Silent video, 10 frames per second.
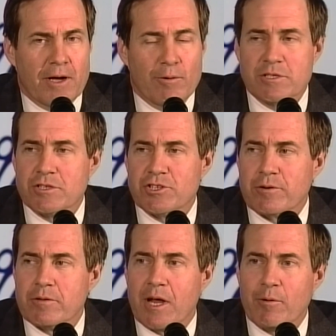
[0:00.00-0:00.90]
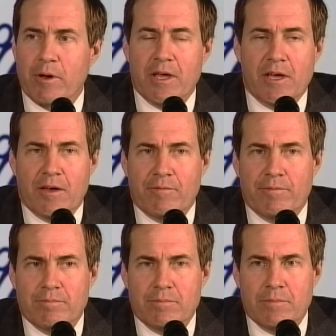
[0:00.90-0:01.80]
wasn't sure that I would have
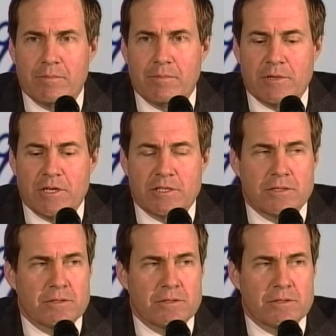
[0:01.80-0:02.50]
as